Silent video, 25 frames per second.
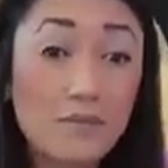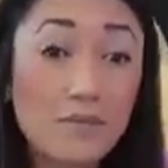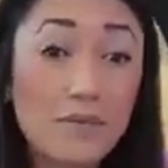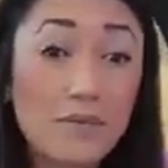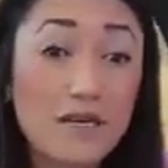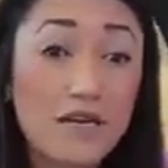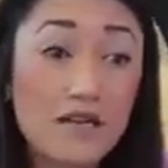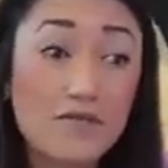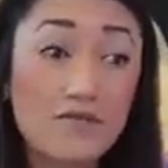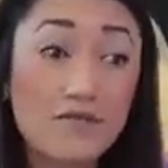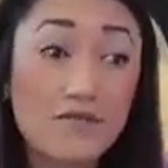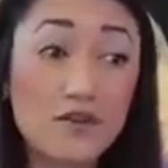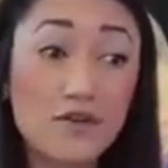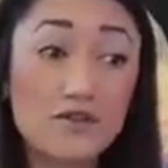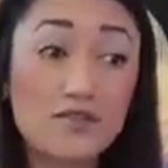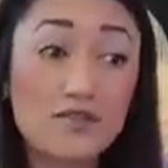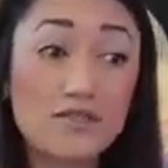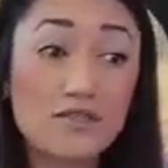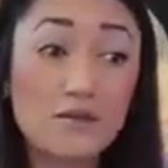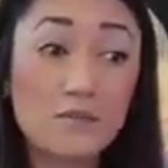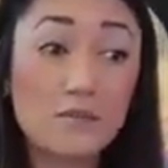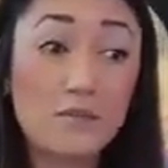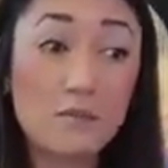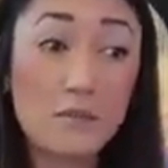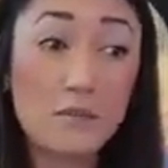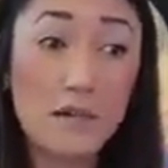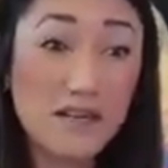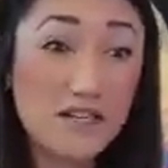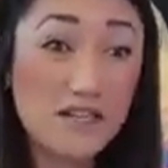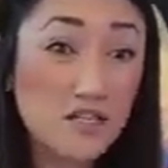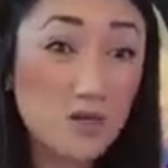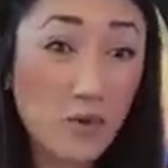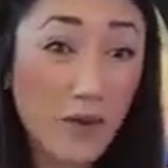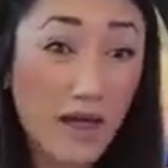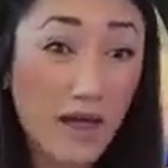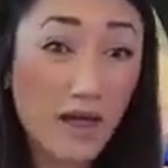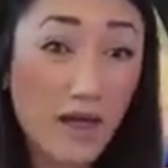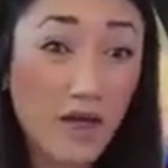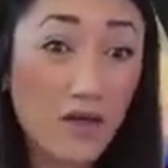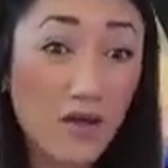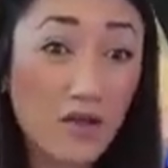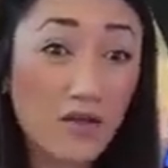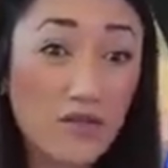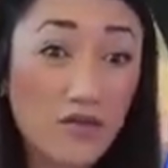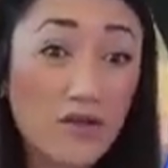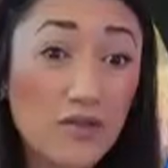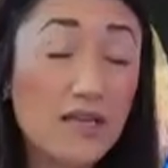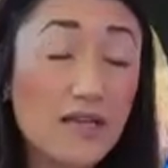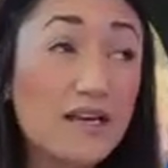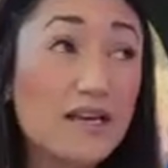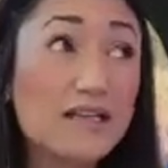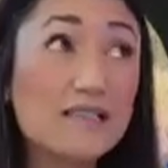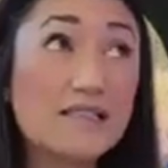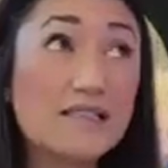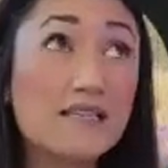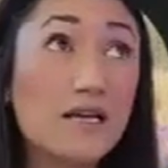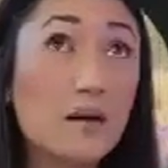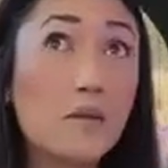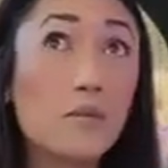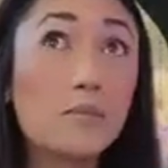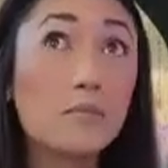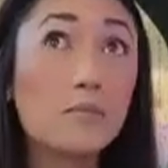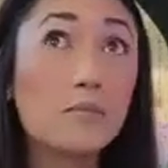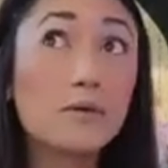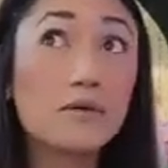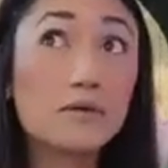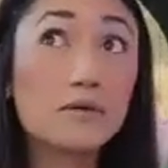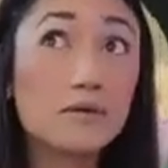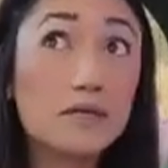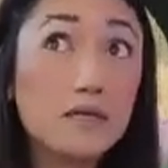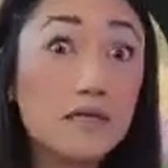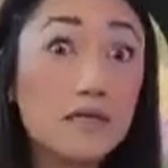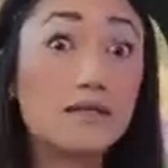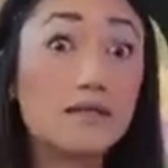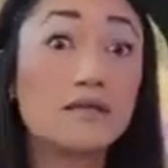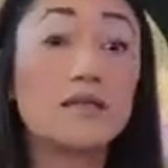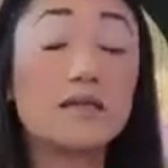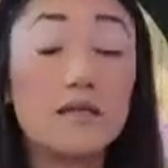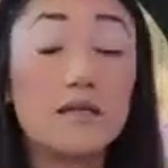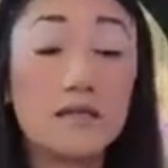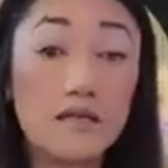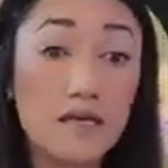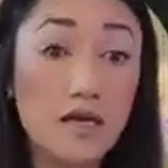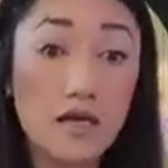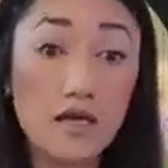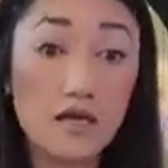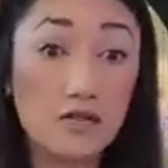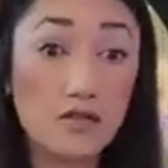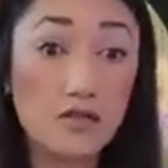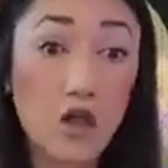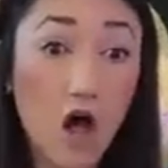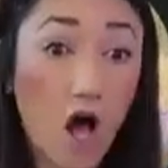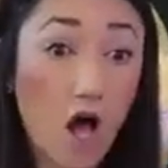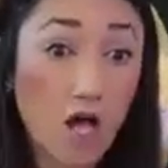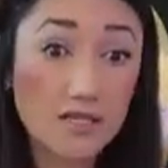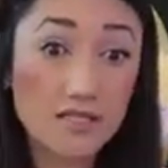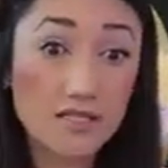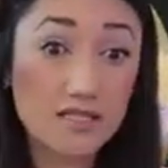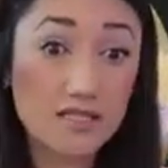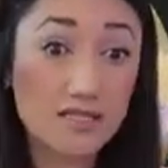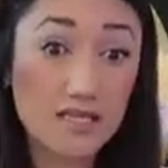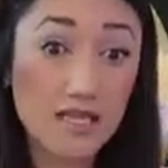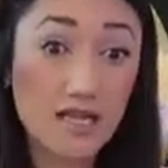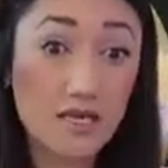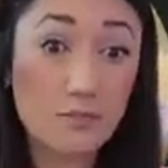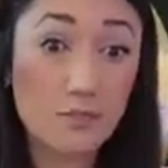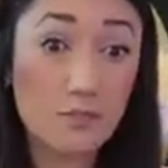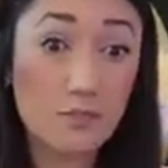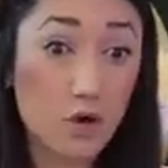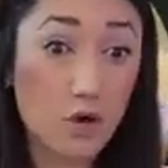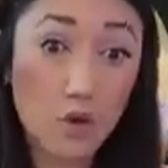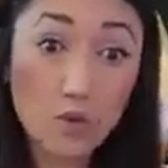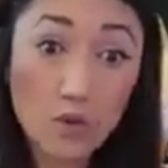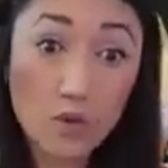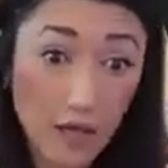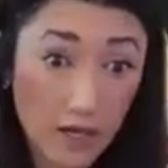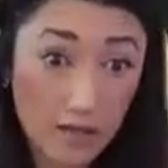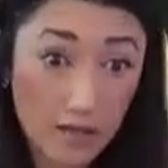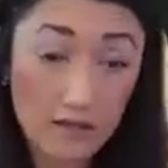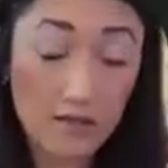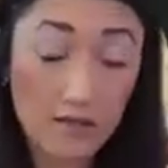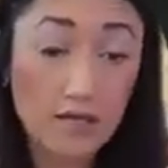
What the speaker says: But if you're some mental health, it is completely lost and broken